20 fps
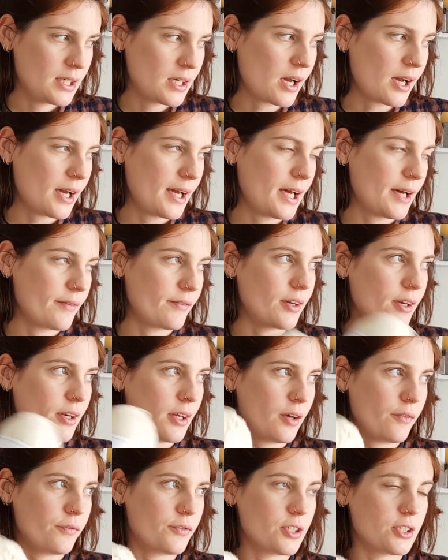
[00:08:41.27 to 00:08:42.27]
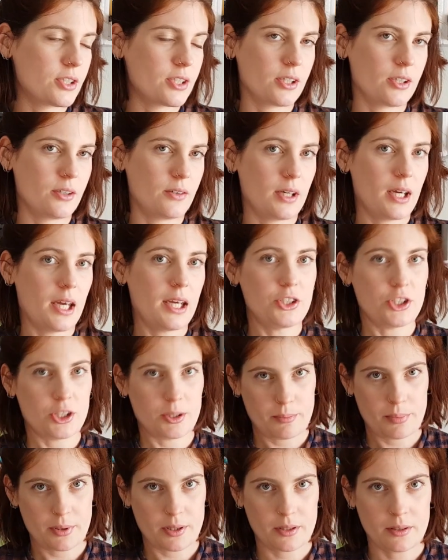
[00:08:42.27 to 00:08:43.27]
I have enough to do a
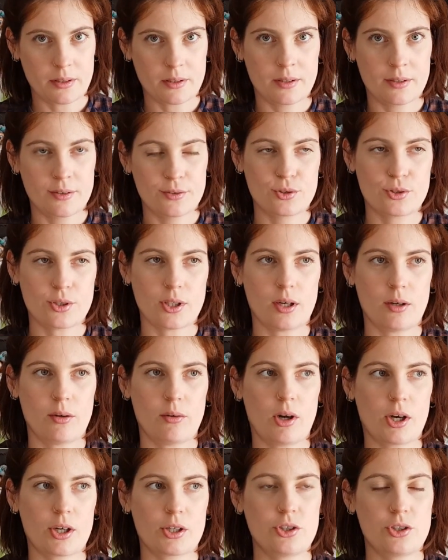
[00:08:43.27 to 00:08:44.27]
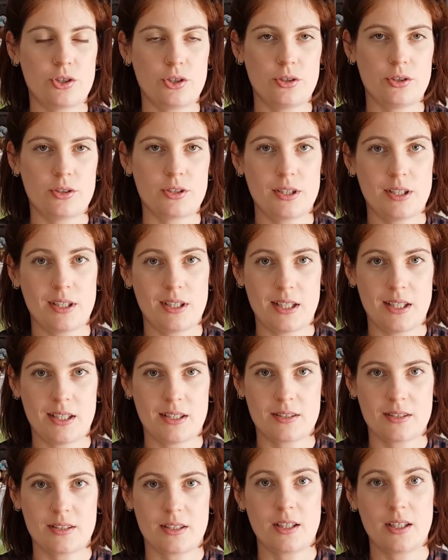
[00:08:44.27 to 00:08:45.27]
jumper, so I should
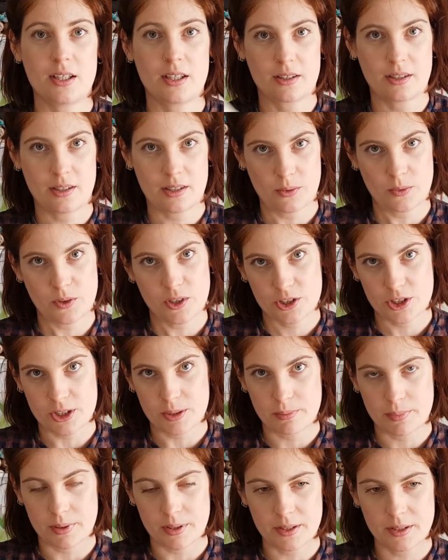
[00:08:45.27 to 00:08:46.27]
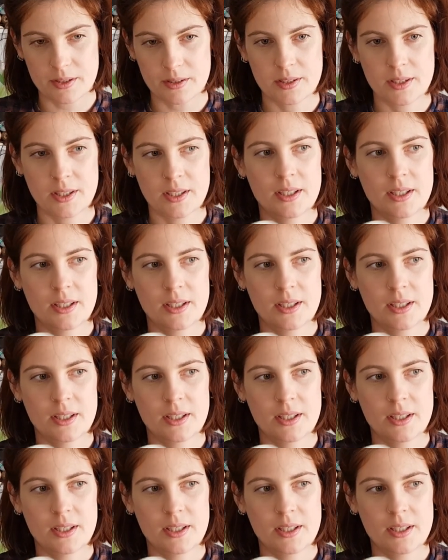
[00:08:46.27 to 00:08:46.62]
knit a colourwork jumper.